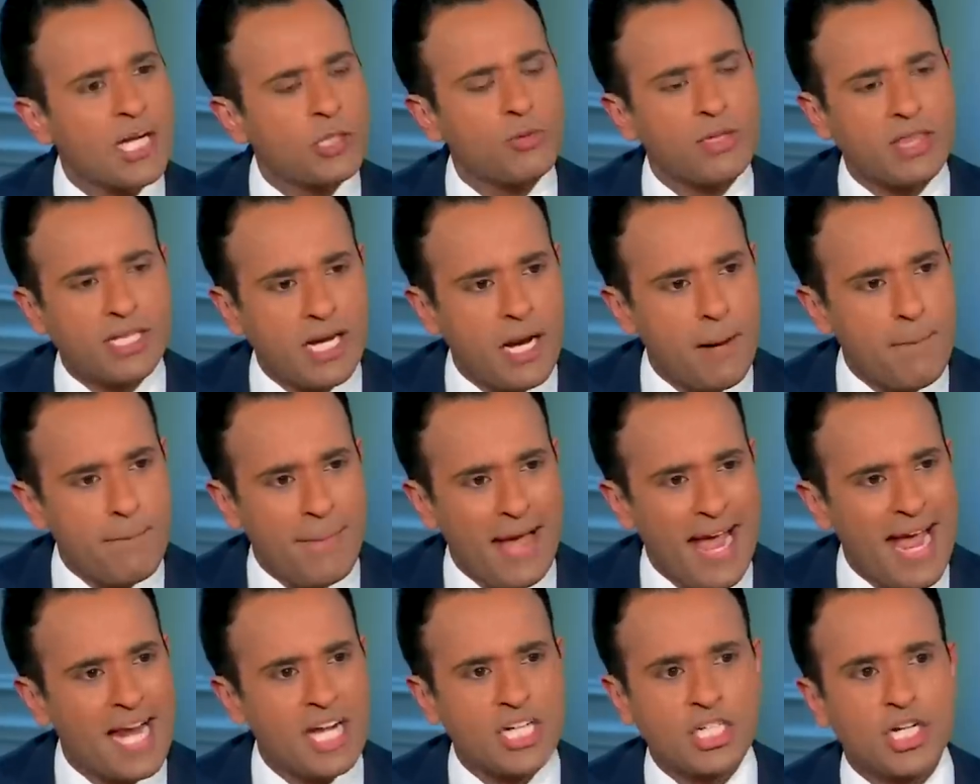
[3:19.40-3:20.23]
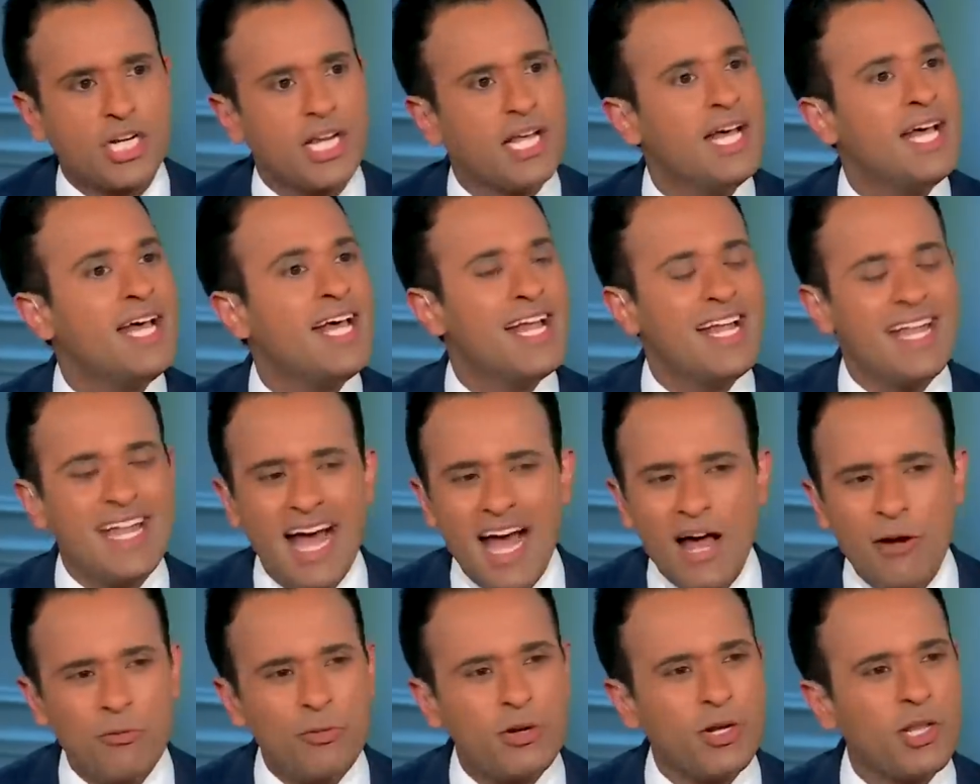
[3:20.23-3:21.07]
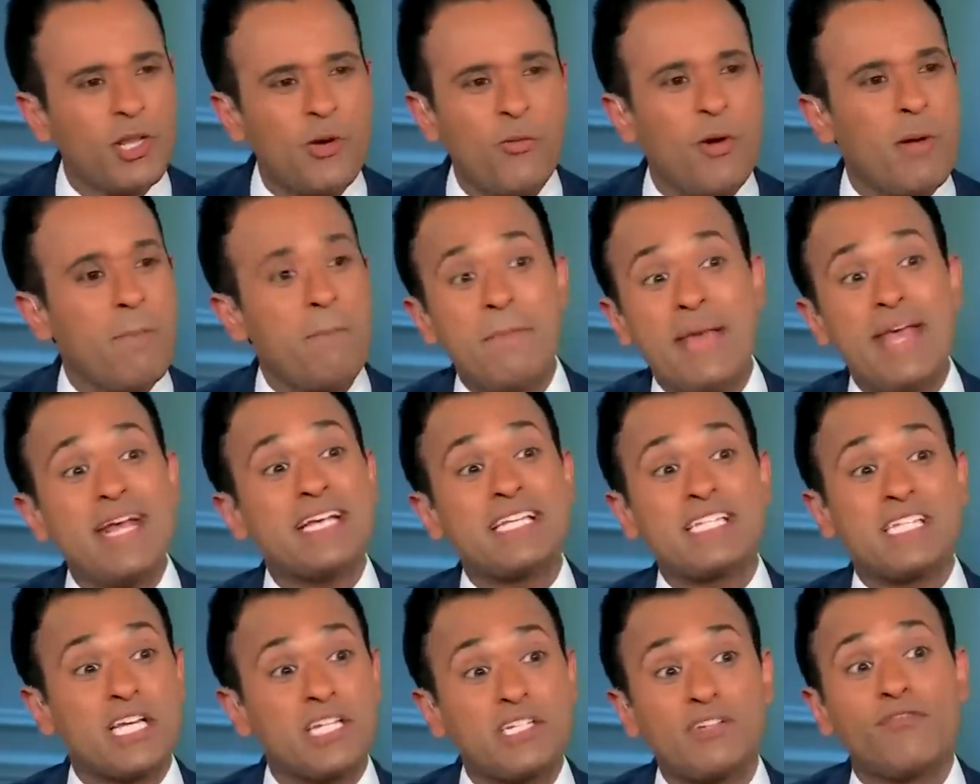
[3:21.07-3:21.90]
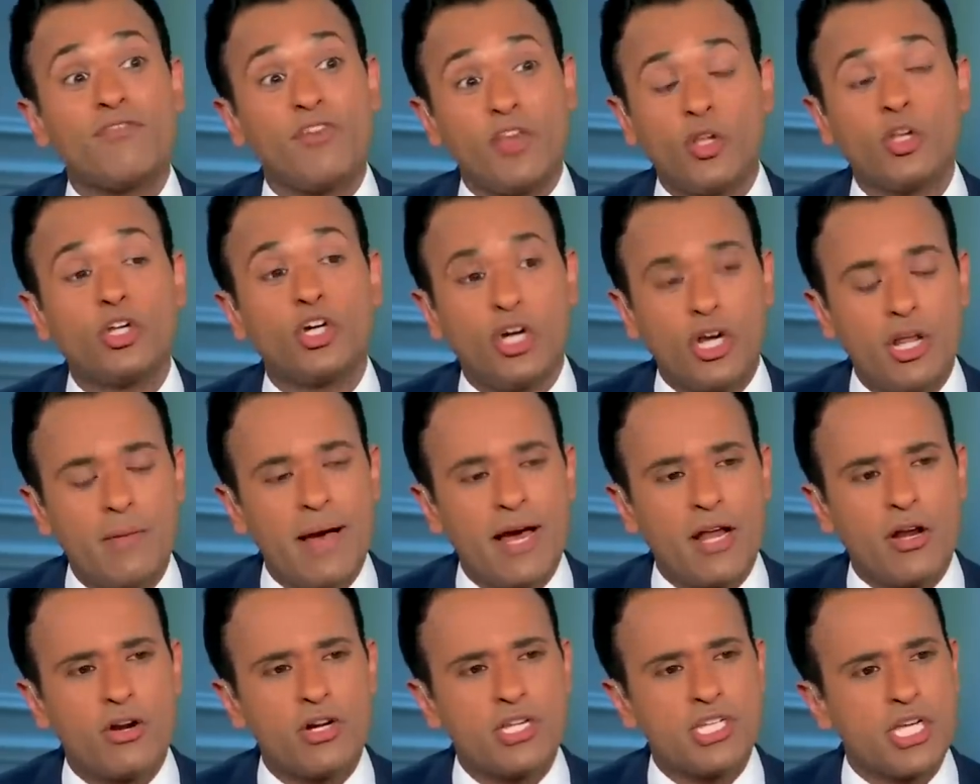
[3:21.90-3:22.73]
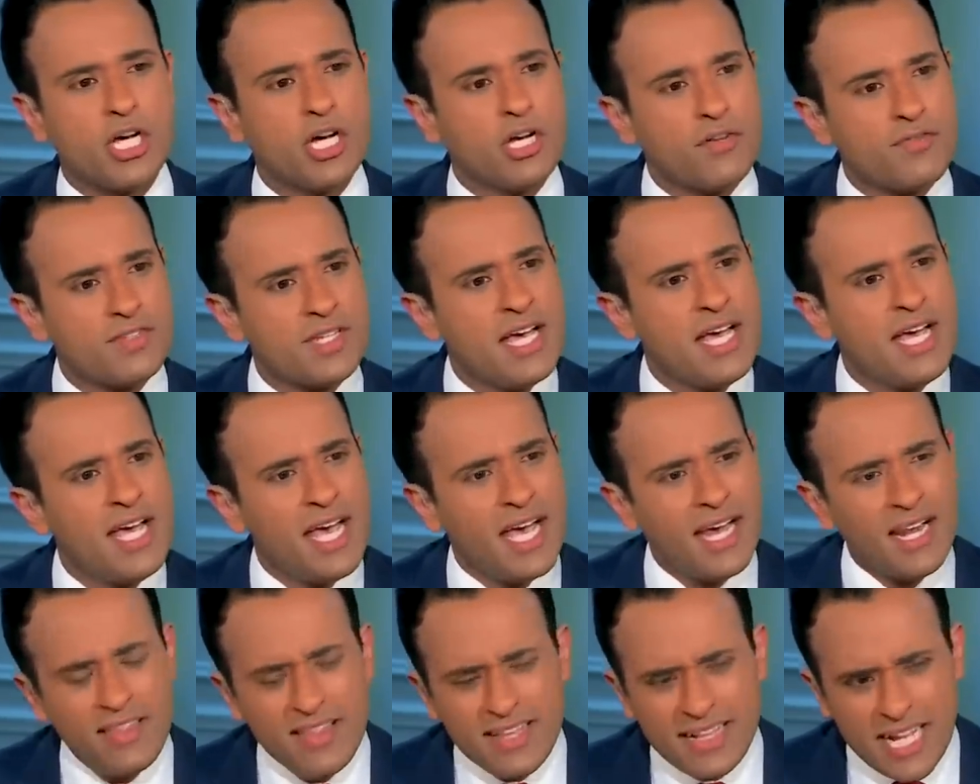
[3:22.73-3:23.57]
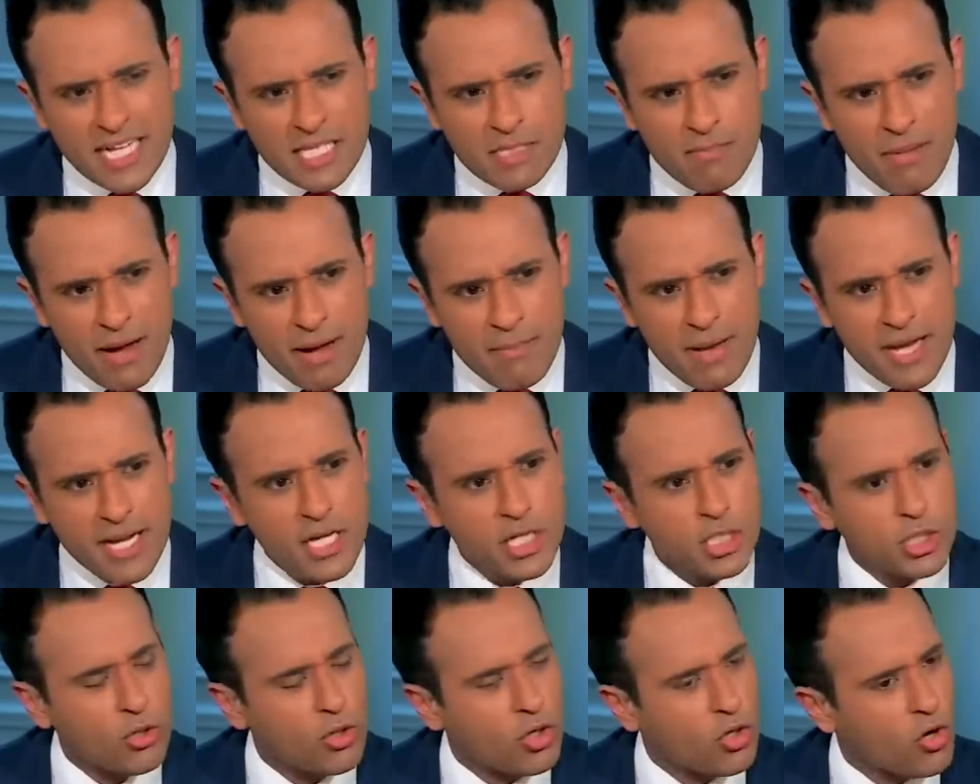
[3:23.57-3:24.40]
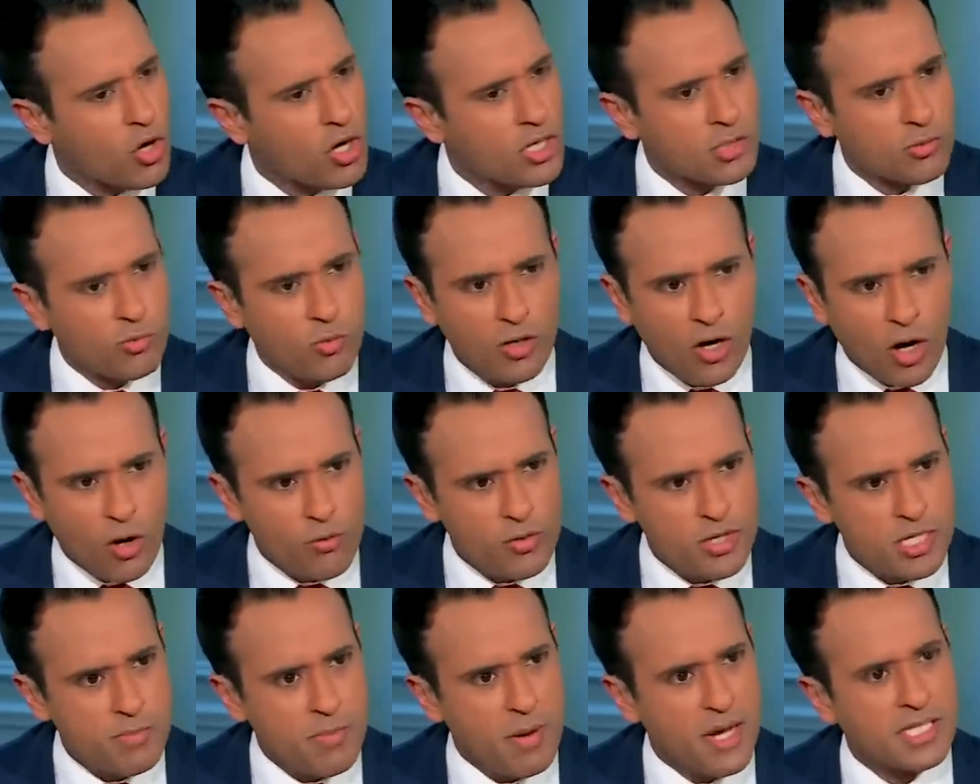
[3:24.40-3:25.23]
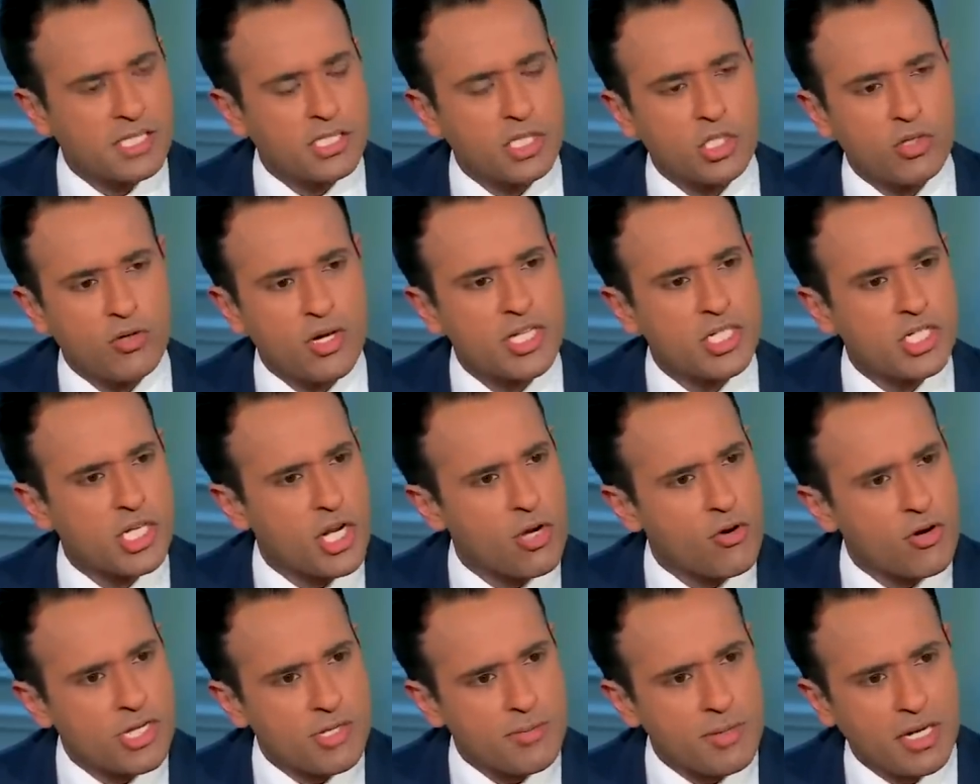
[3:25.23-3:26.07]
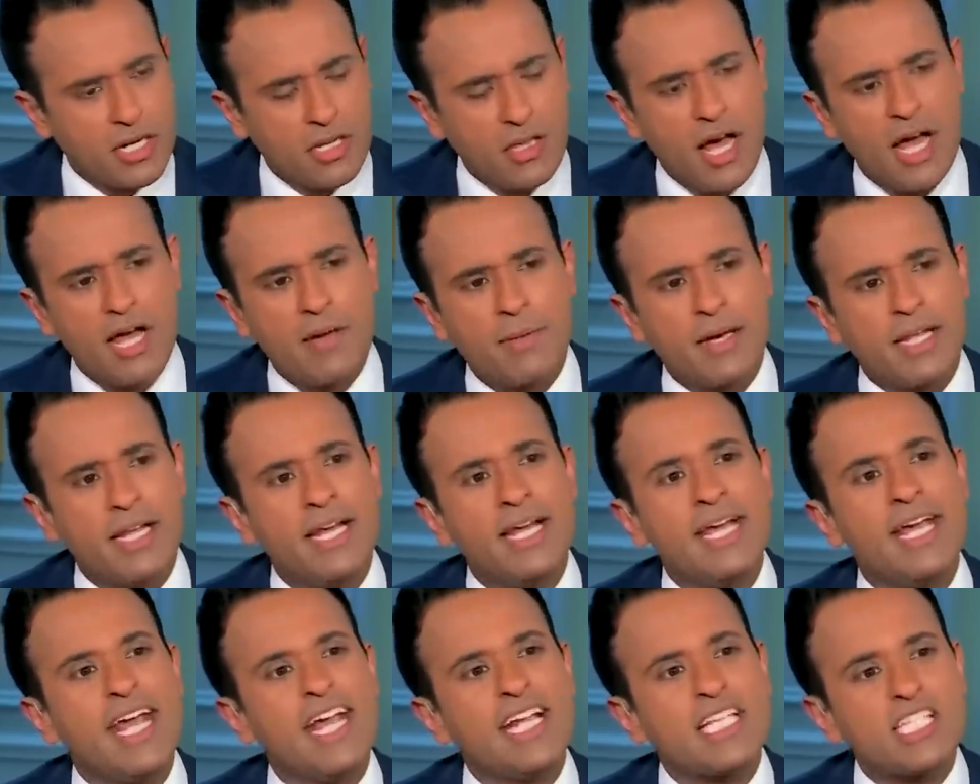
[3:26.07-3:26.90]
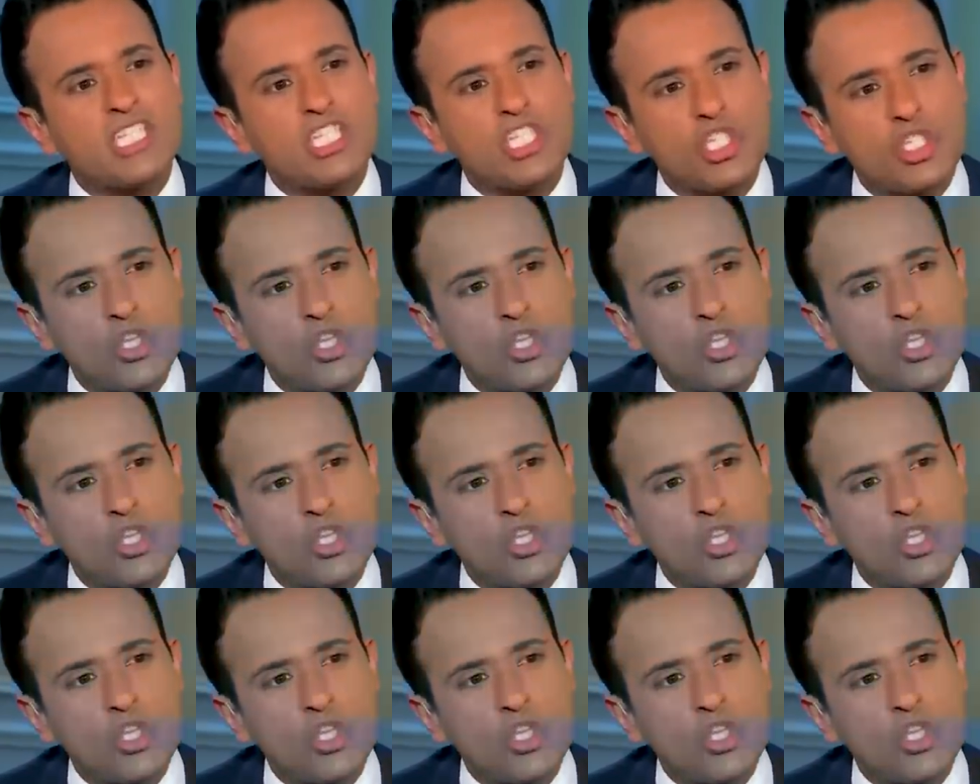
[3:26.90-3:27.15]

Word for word: act with compassion, not really what makes us feel good about ourselves. Yeah. And I think that's my main issue across our response to well, transgenderism the climate. It's